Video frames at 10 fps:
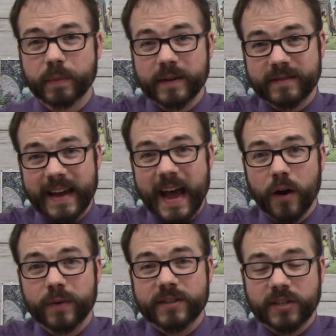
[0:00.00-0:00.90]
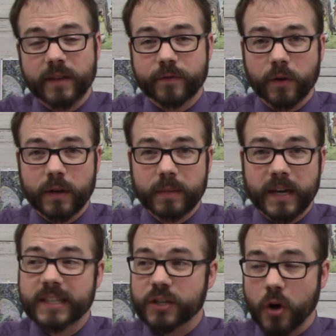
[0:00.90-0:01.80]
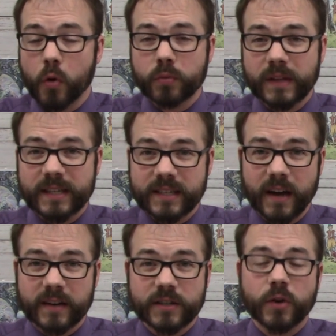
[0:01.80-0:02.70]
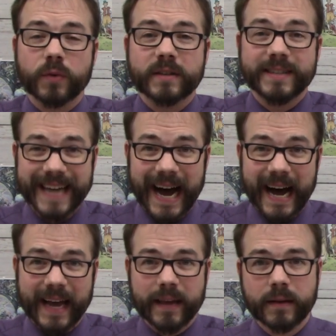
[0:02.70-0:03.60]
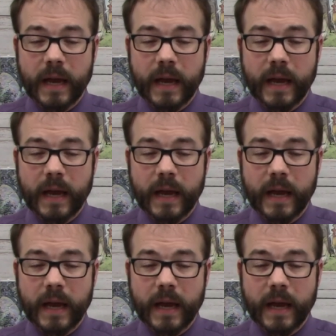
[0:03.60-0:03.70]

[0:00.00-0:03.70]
but now is suffering because his only son is going to die.